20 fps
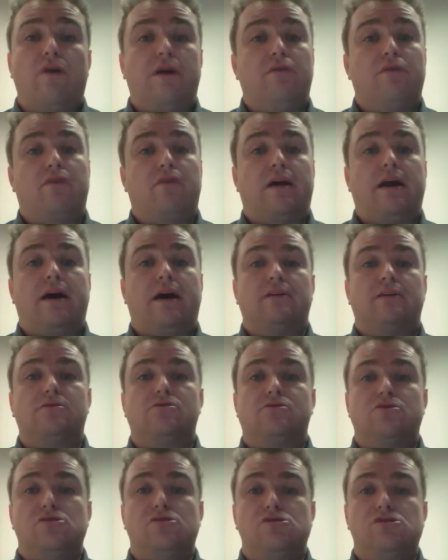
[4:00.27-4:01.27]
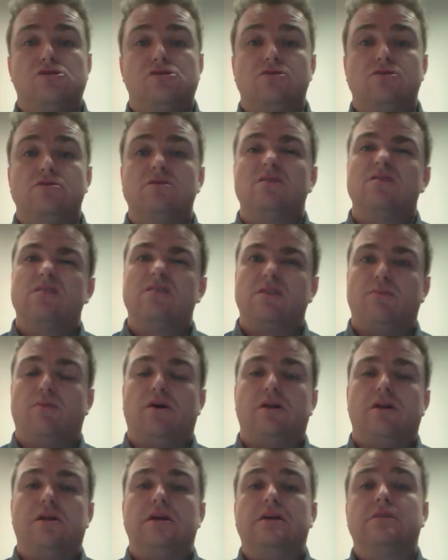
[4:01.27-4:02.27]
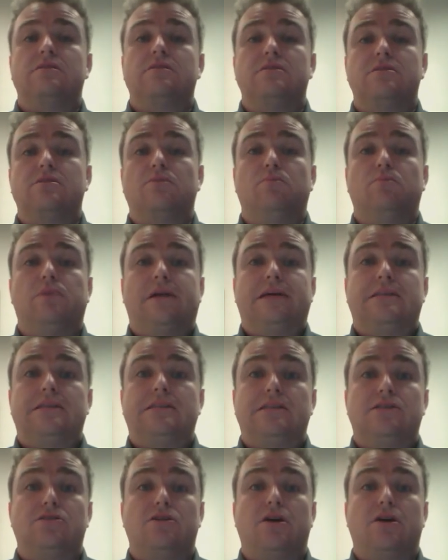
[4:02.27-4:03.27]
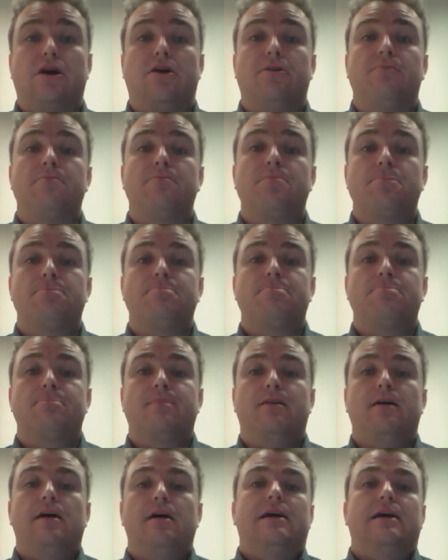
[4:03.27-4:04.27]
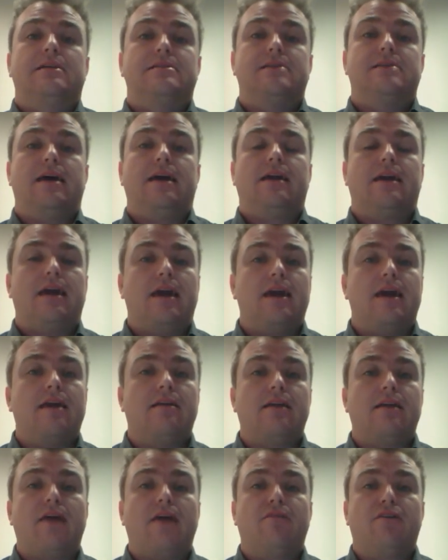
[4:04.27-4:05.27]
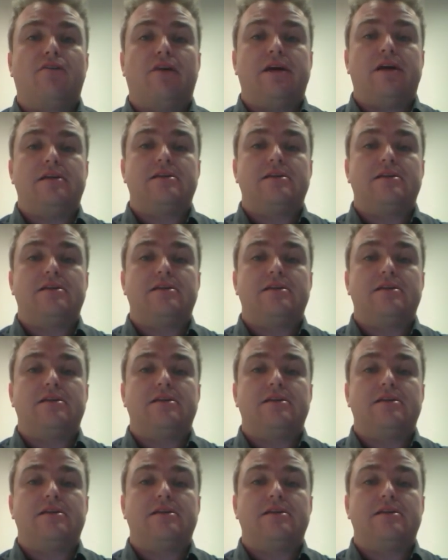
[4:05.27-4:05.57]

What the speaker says: in regards to shoes and some ideas and some places to go. Take care and have a great